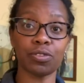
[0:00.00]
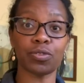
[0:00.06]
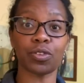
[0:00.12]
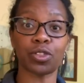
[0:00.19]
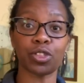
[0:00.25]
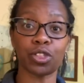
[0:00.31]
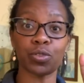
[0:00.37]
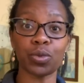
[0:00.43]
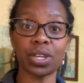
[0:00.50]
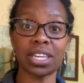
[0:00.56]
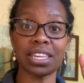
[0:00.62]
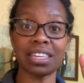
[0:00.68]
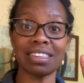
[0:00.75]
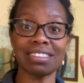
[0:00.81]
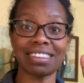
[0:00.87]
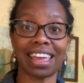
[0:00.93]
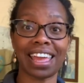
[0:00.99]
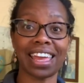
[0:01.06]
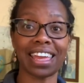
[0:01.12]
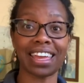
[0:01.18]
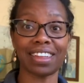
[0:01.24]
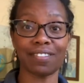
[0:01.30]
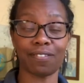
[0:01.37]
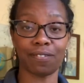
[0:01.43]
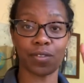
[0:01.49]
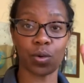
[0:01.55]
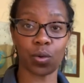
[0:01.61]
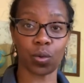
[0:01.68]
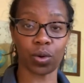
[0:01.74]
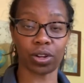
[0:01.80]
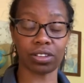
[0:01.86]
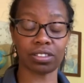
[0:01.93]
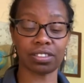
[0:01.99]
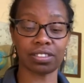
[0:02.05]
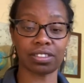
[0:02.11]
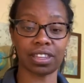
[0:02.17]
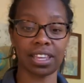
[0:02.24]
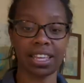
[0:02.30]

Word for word: for 3s and 4s.